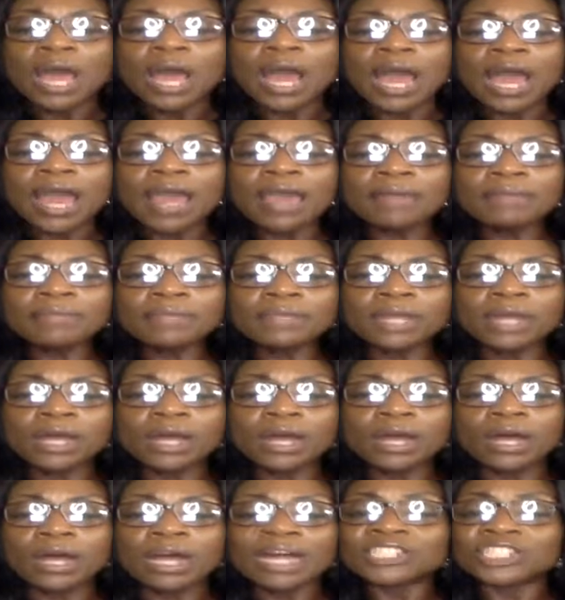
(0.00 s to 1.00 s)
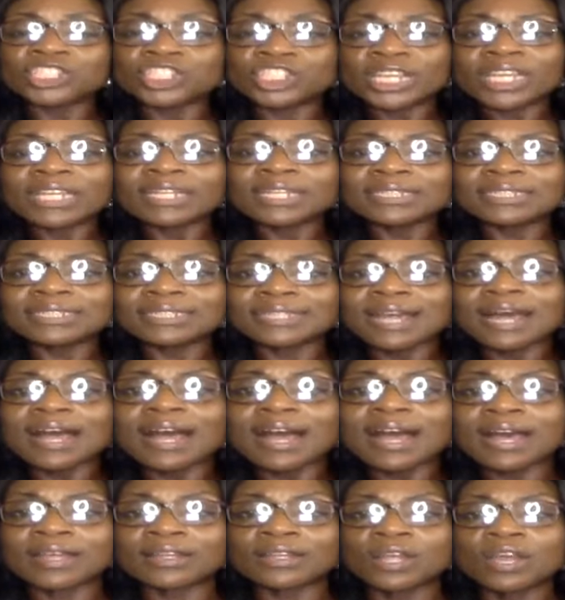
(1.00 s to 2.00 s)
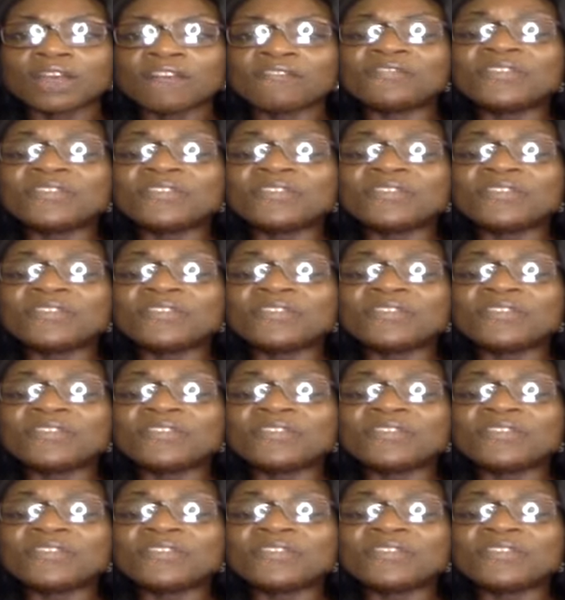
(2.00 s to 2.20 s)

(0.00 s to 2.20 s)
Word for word: I'm uh, a jealous God